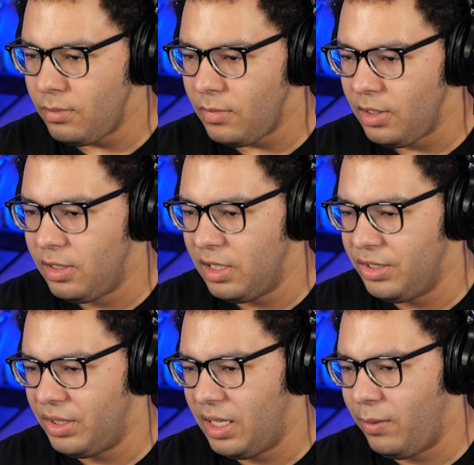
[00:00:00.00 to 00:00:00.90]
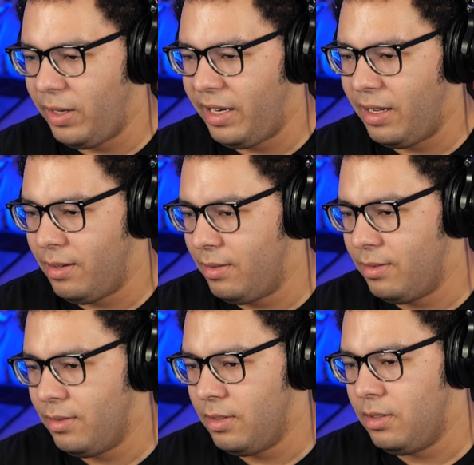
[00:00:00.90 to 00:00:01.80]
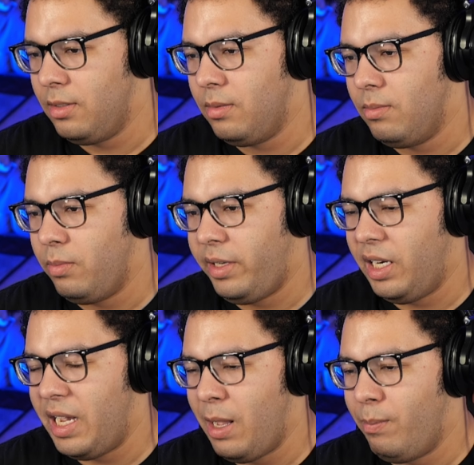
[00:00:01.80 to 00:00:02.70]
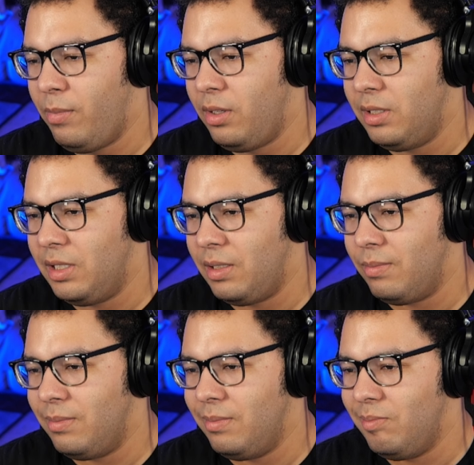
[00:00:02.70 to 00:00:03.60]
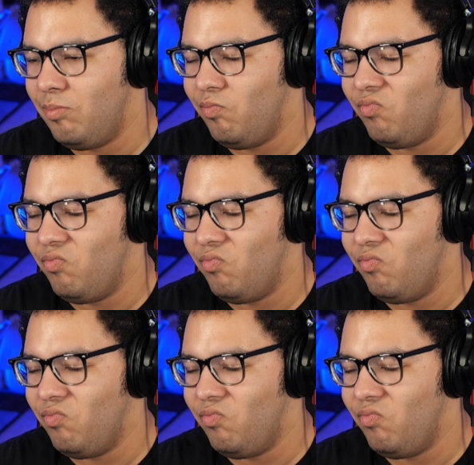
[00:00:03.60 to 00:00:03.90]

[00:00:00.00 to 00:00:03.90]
Because we could have I'm